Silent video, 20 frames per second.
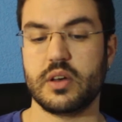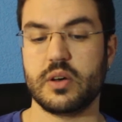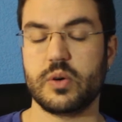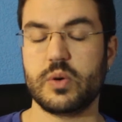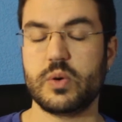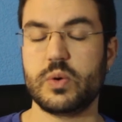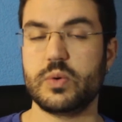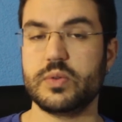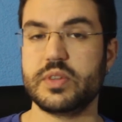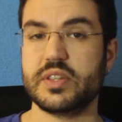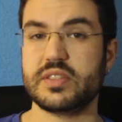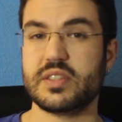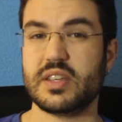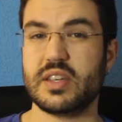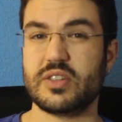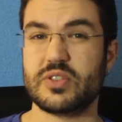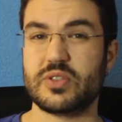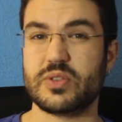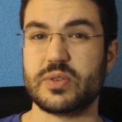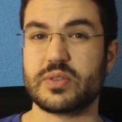All these
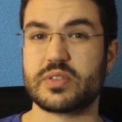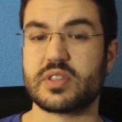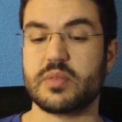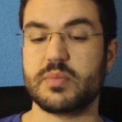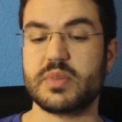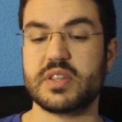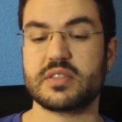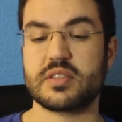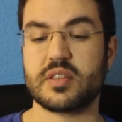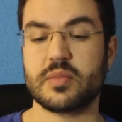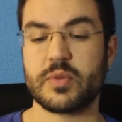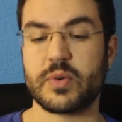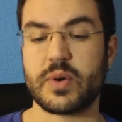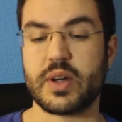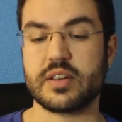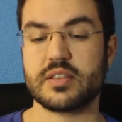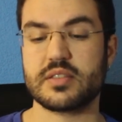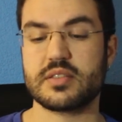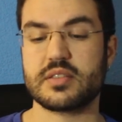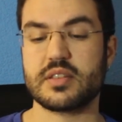issues can be
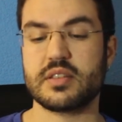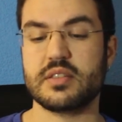summarized